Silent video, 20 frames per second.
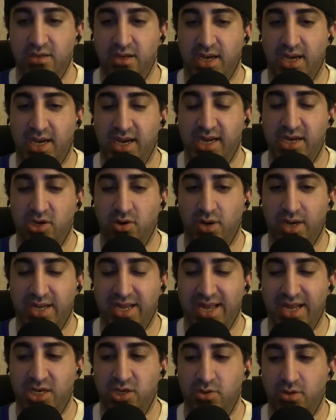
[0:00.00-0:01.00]
I know I
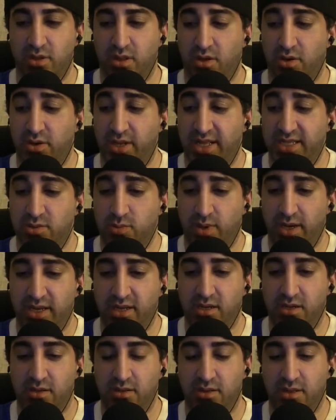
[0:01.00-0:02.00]
can't do it alone. That's
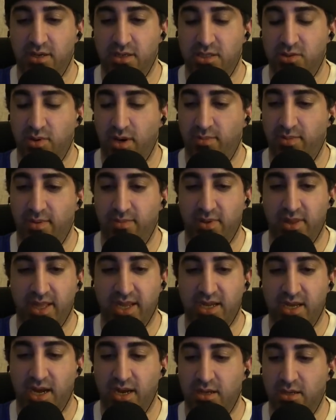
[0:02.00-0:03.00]
why there's great people
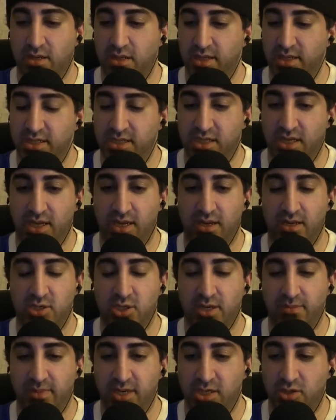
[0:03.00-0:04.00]
like Kyle Kulinski
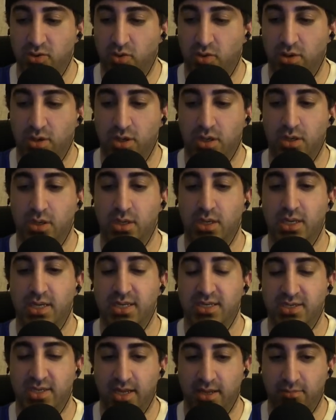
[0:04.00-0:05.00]
Jimmy Dore,
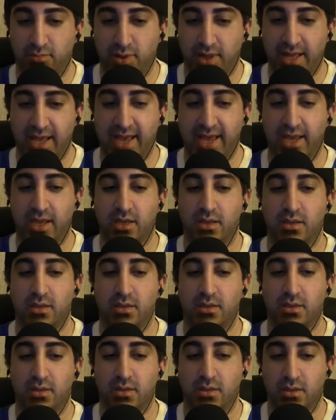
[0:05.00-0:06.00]
Tim Black,
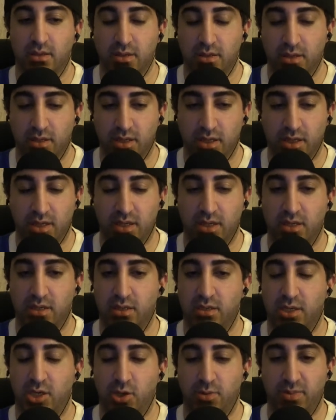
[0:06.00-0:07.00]
uh,
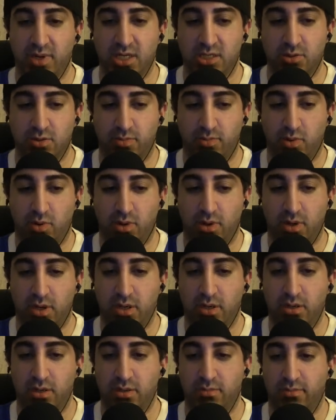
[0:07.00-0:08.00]
Humanist
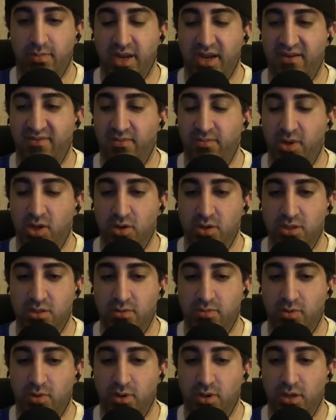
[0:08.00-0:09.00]
Report, Mike from Humanist
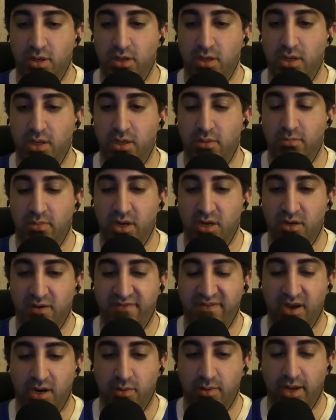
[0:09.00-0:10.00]
Report, Michael
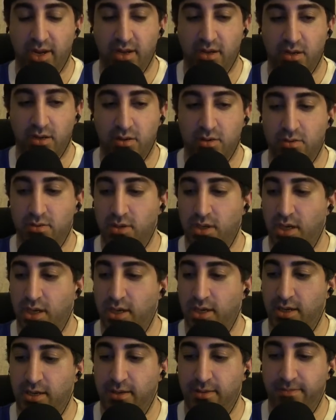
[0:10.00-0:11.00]
Figueredo,
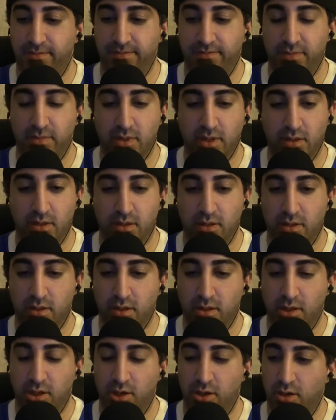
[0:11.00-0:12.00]
um,
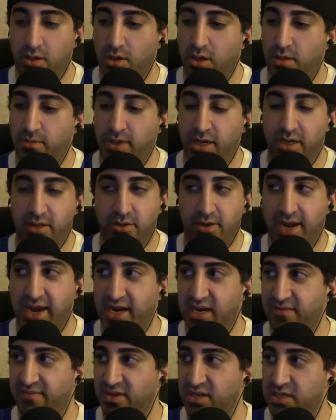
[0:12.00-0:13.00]
you know, all my other
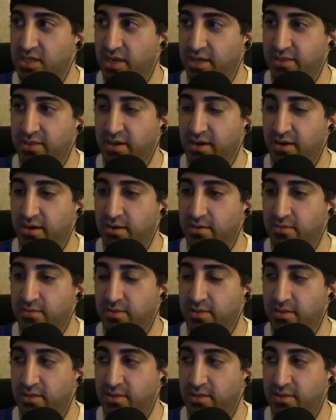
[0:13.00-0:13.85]
activists out there.